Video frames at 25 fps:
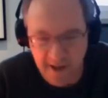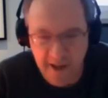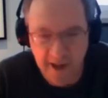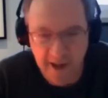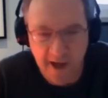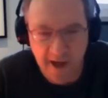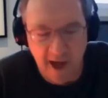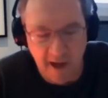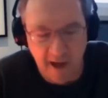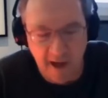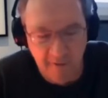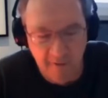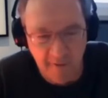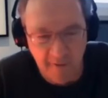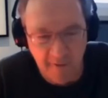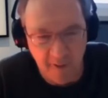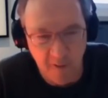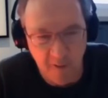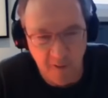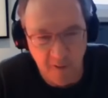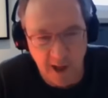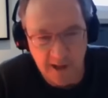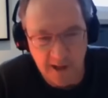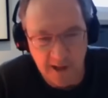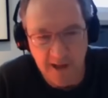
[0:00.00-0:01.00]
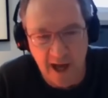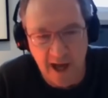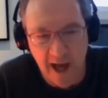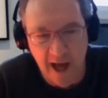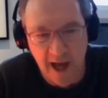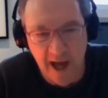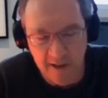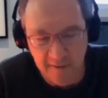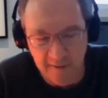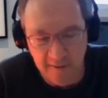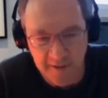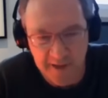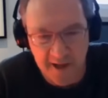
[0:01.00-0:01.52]
of what
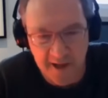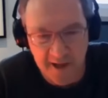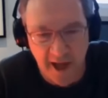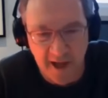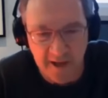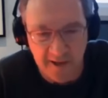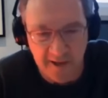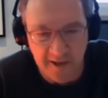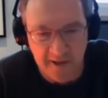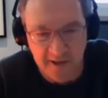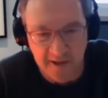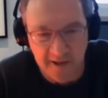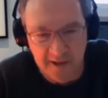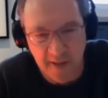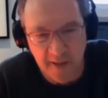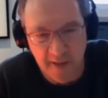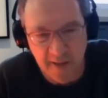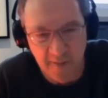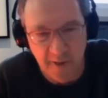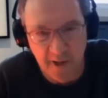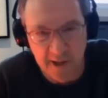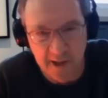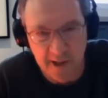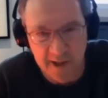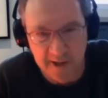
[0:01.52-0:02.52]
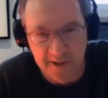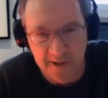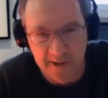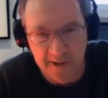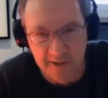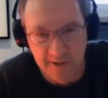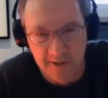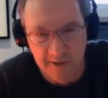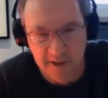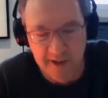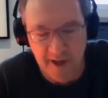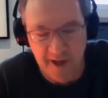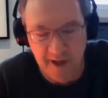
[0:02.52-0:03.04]
kind of cycles they put it
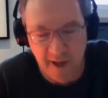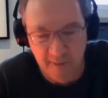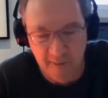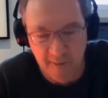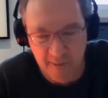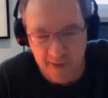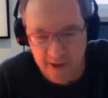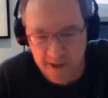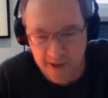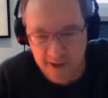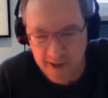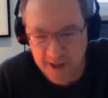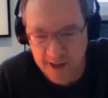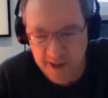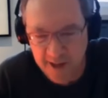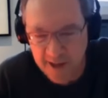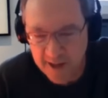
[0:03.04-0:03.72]
through, the number.